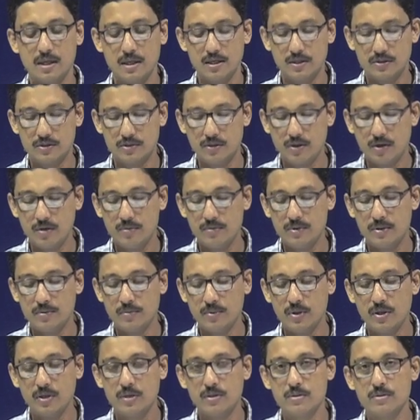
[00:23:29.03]
solvent
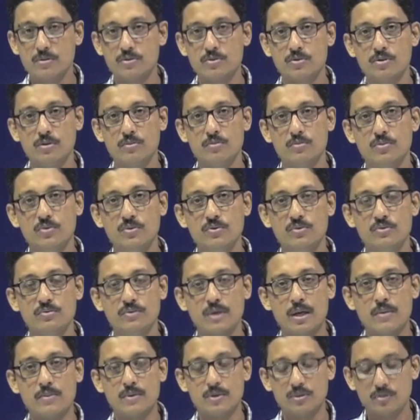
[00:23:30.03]
molecules will move,
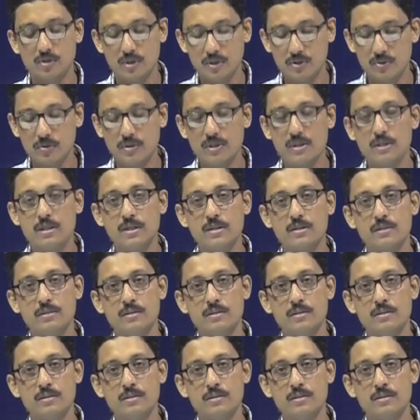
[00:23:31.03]
will rotate